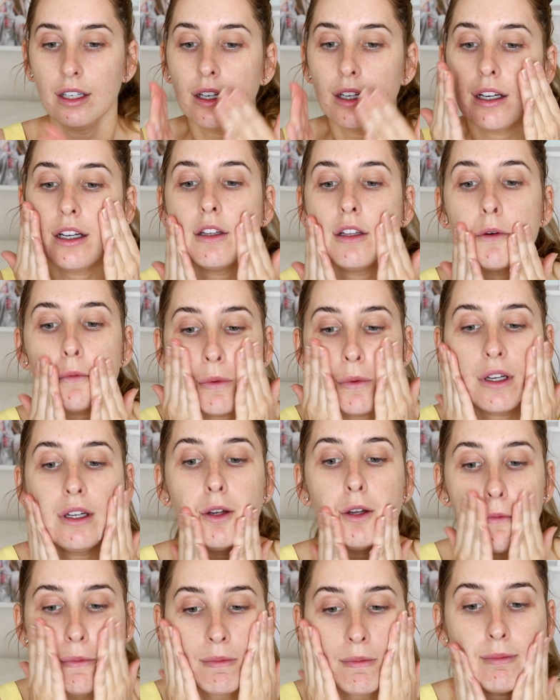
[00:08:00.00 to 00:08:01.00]
and then we
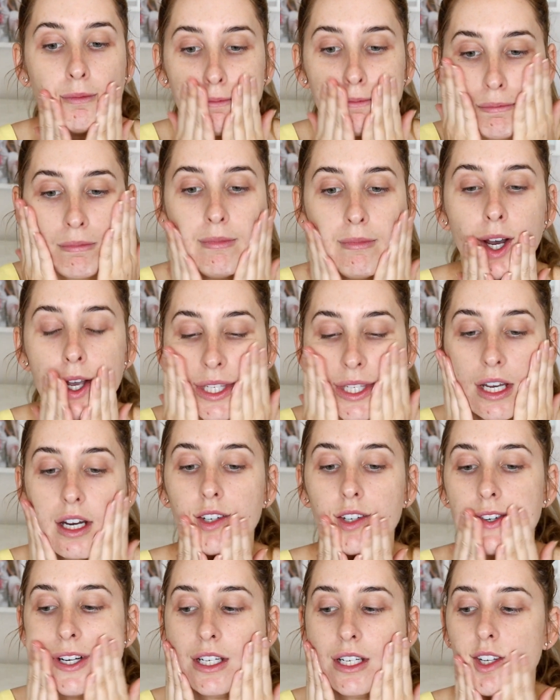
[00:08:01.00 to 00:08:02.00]
massage
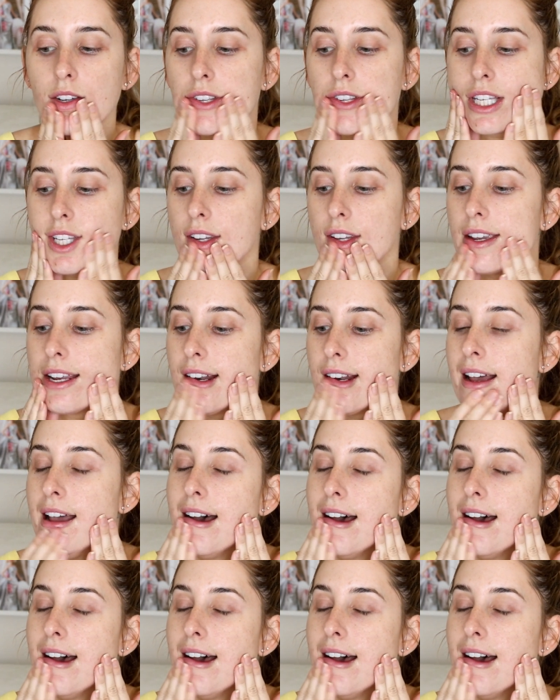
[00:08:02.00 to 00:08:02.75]
it onto the skin.